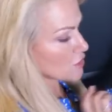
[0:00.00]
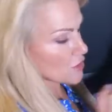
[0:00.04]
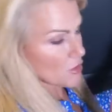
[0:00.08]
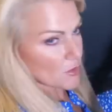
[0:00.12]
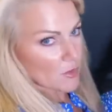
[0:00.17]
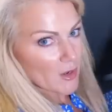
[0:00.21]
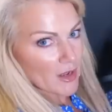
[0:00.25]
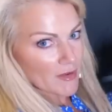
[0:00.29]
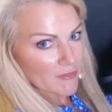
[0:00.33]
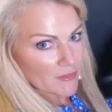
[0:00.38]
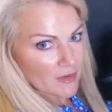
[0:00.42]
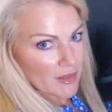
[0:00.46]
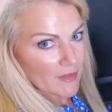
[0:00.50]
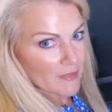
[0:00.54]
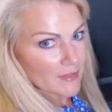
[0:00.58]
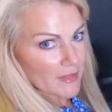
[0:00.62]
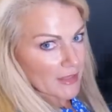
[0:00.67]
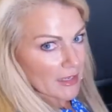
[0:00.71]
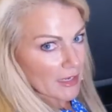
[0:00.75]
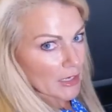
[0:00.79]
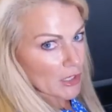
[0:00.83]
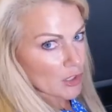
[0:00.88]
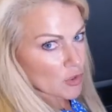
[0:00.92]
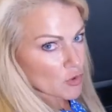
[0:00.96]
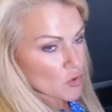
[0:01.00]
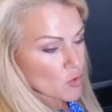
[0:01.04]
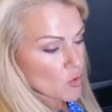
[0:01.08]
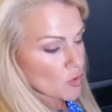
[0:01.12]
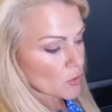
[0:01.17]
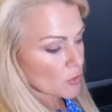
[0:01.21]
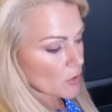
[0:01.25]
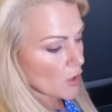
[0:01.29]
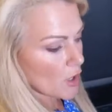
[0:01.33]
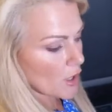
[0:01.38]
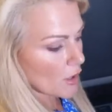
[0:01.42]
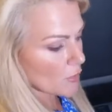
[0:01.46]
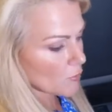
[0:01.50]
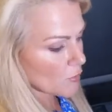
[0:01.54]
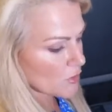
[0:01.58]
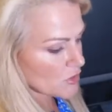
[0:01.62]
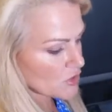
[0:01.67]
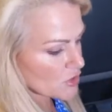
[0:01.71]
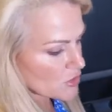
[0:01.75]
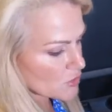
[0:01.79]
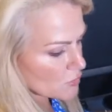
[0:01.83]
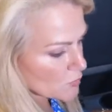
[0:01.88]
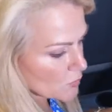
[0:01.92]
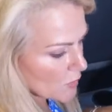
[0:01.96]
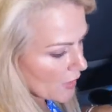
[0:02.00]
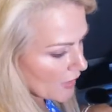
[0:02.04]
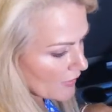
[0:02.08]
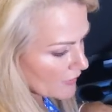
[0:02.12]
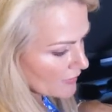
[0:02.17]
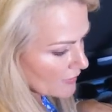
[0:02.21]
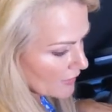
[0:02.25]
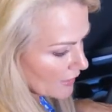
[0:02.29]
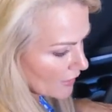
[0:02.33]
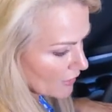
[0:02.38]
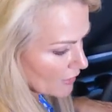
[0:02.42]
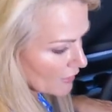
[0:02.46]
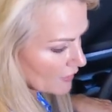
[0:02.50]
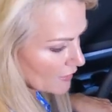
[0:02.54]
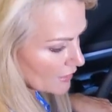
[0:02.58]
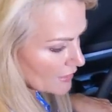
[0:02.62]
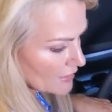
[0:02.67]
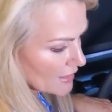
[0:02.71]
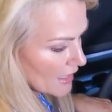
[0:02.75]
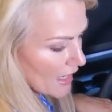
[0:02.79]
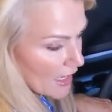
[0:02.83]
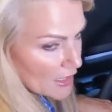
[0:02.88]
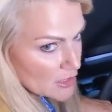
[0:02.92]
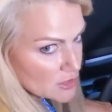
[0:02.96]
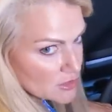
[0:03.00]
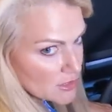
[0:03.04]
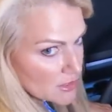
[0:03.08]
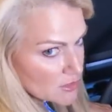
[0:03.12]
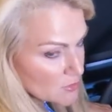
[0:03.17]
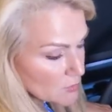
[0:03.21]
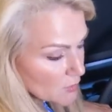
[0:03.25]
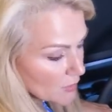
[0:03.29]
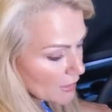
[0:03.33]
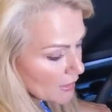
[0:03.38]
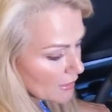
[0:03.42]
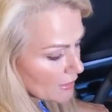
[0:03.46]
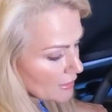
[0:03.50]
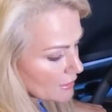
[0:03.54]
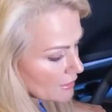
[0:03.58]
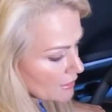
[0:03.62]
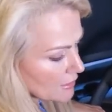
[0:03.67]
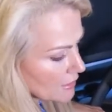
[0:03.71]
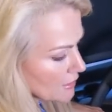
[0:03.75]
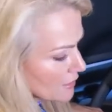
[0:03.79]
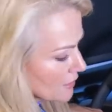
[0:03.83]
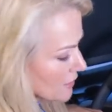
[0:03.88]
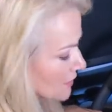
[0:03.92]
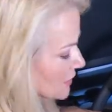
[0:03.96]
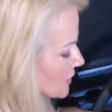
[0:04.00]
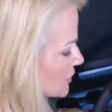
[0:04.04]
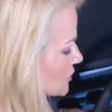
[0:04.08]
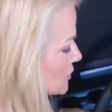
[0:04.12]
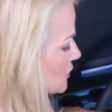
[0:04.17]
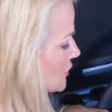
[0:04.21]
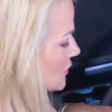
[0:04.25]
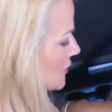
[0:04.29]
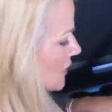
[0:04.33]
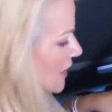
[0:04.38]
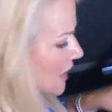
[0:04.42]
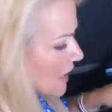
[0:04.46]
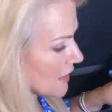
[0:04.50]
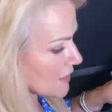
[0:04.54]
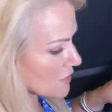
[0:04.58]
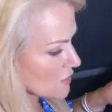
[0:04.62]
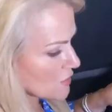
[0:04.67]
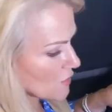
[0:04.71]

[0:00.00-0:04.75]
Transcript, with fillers: So I've got the air horn on, which is right there on the dash. That's why I do that.